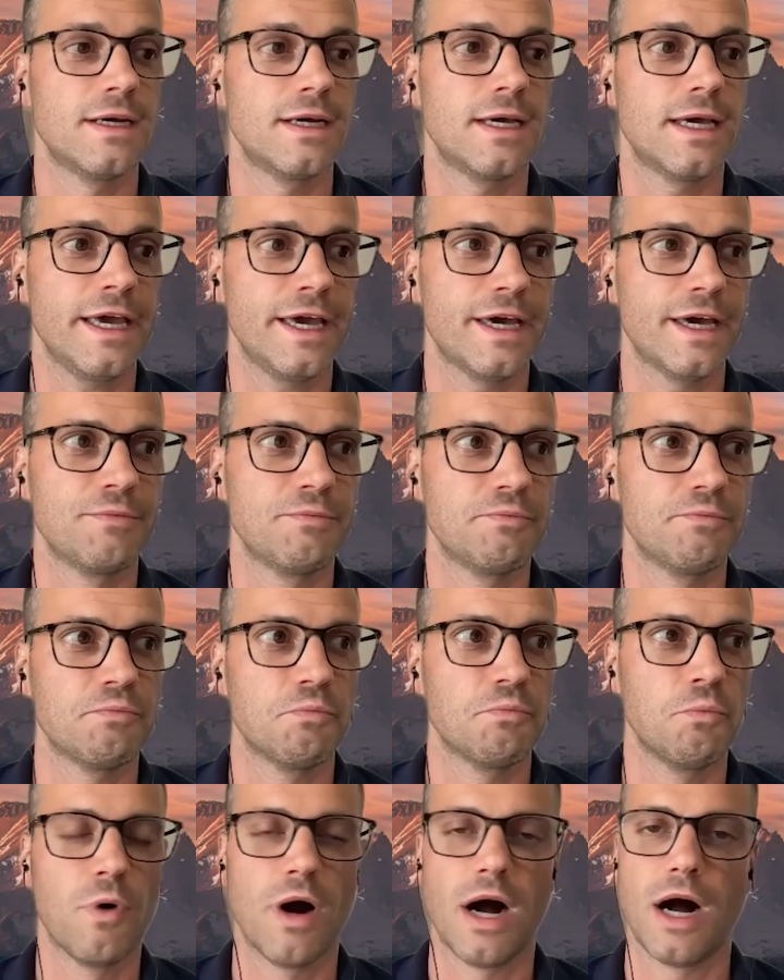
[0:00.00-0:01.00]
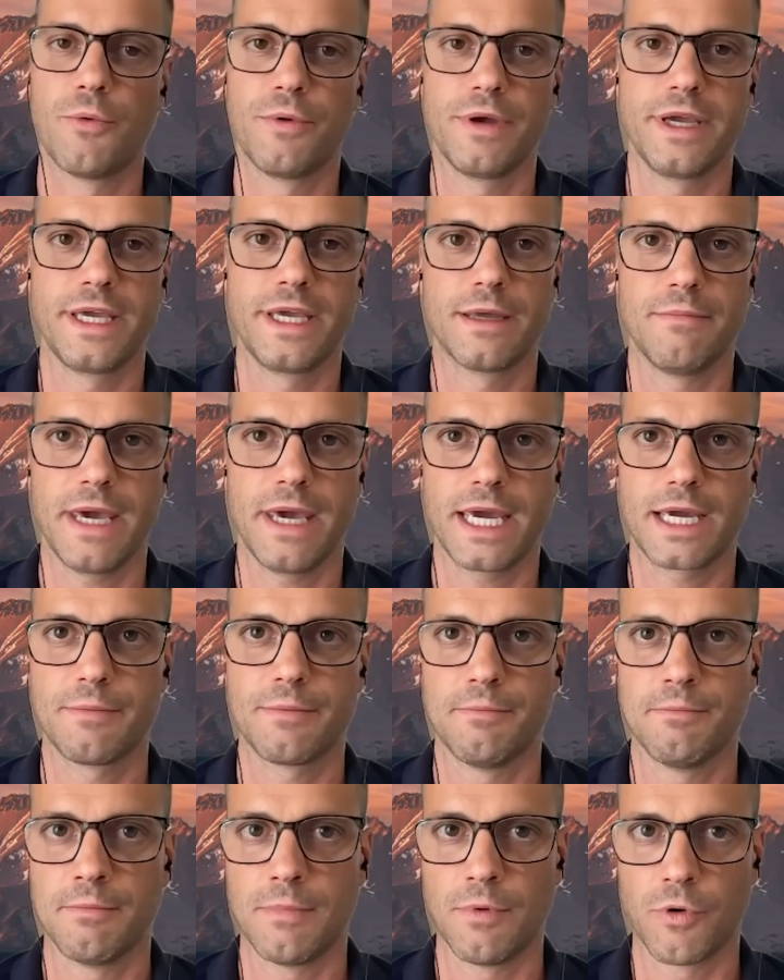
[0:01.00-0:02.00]
And while we can make
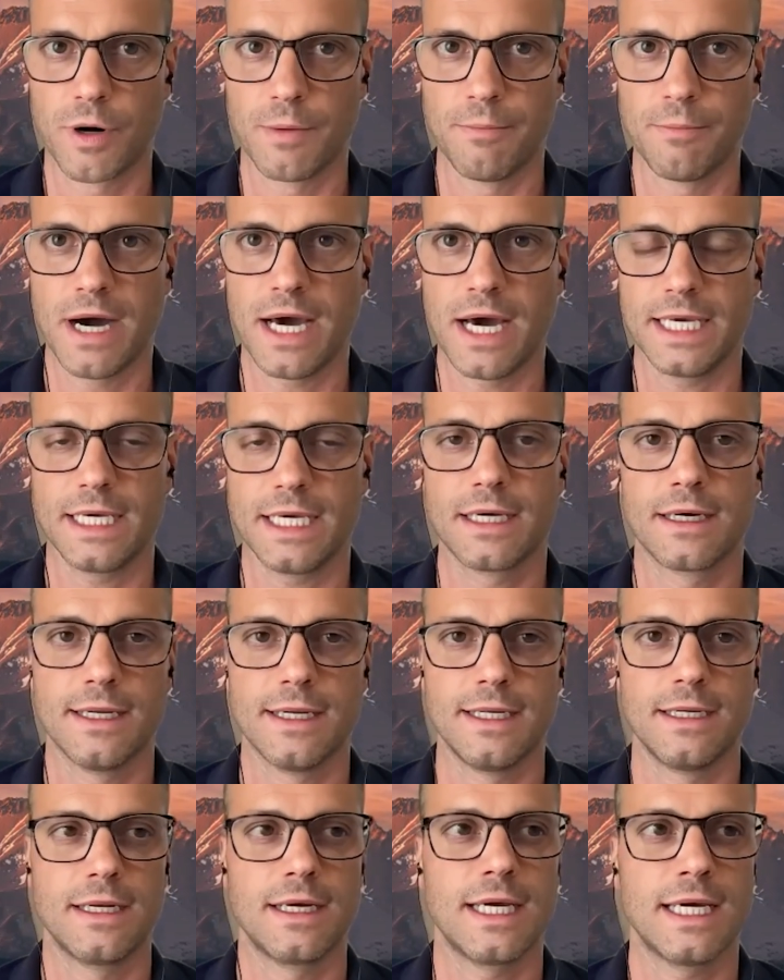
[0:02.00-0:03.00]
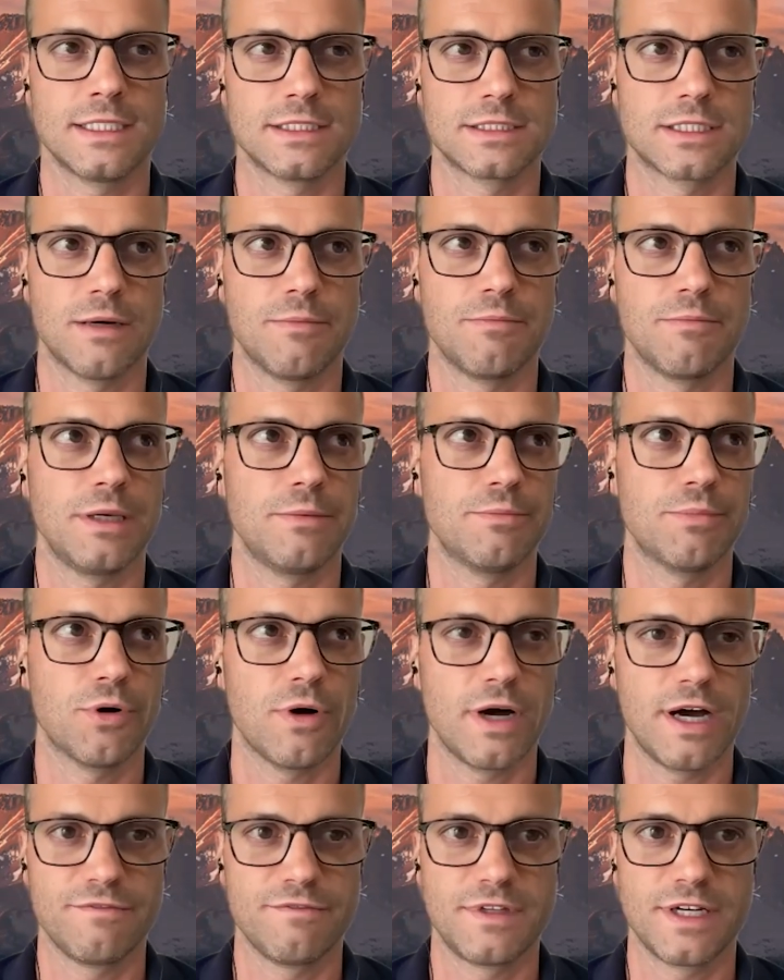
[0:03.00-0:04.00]
more money, and, and some people
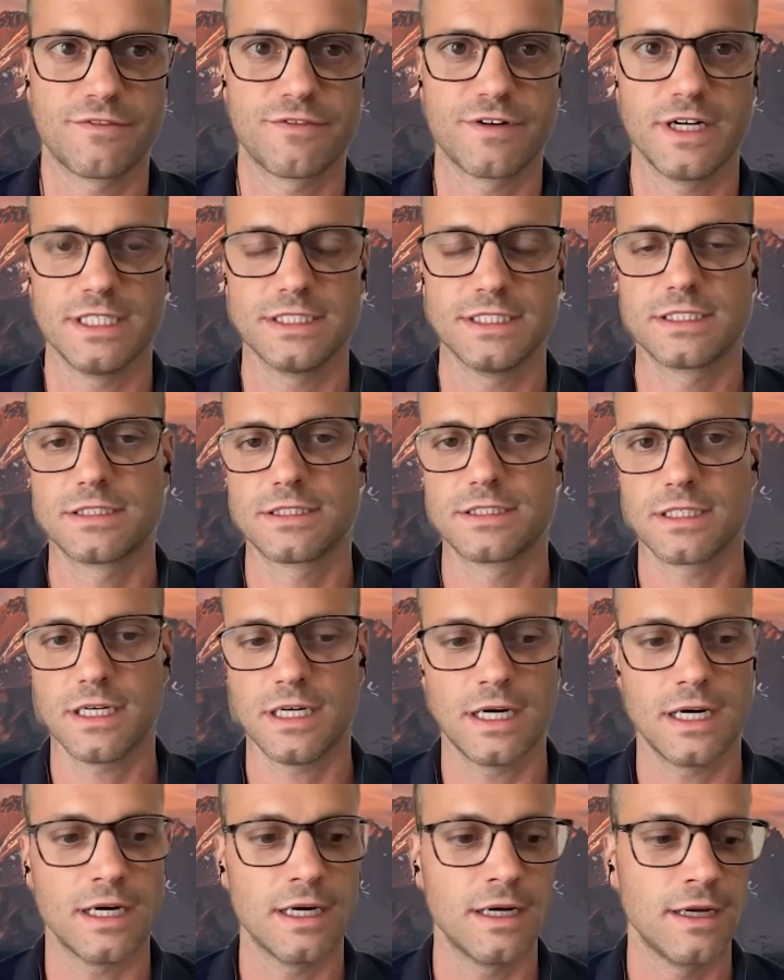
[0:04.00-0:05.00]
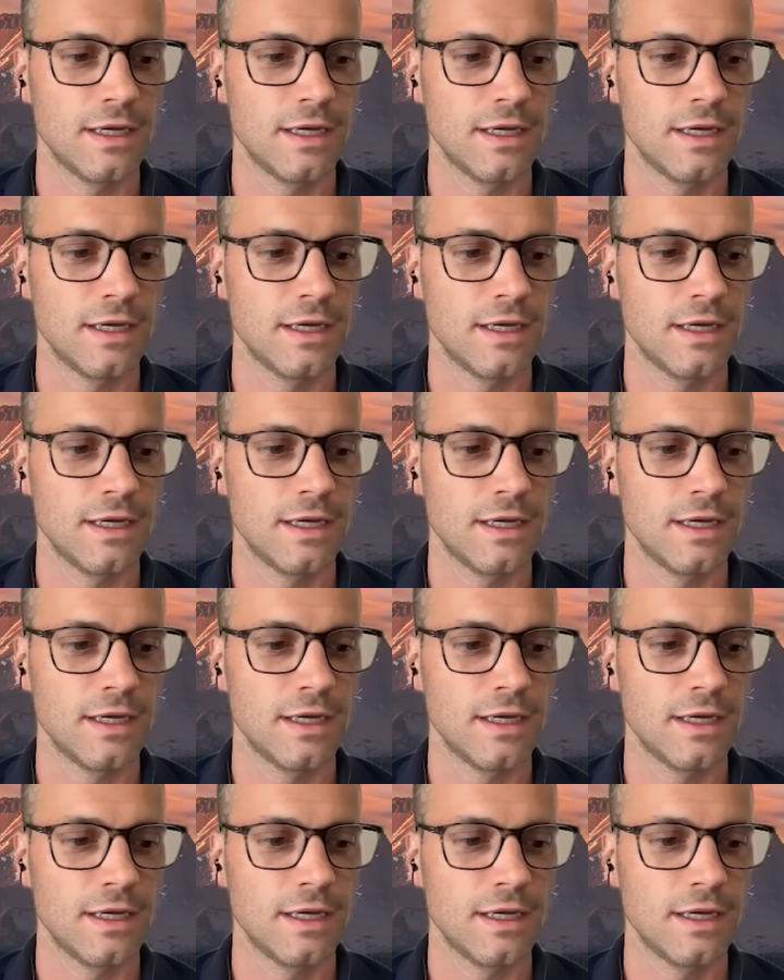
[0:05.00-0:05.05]
have different uh,